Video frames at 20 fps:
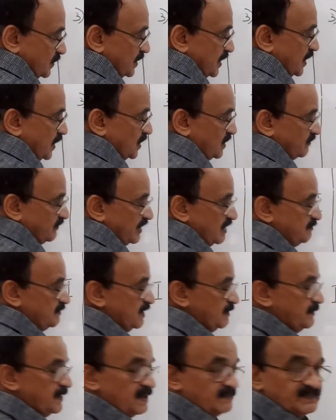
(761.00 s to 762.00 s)
equal to 5
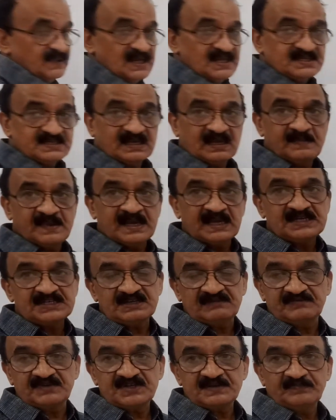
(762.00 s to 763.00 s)
ppm. That is the chemical
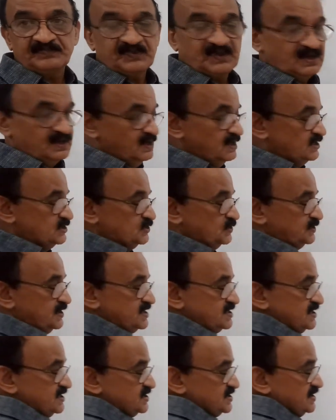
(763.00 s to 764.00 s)
shift. So
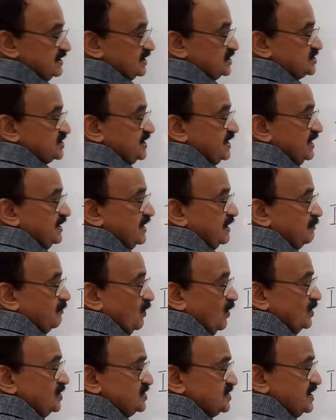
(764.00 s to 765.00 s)
this is shielded,
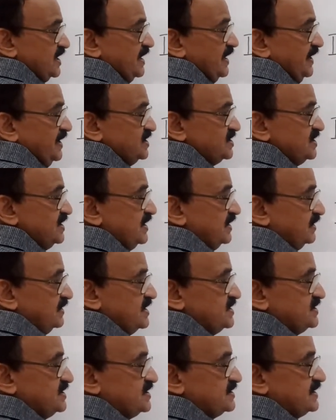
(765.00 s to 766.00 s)
more shielded,
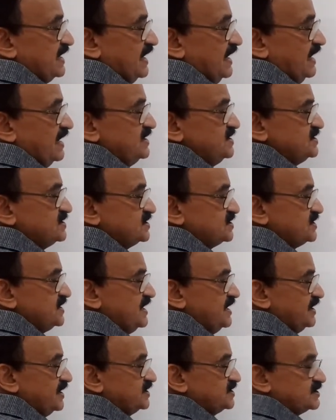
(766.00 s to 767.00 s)
this is less
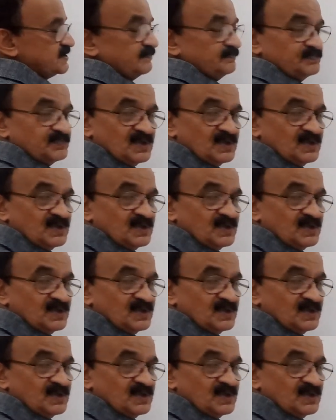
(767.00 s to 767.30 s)
shielded.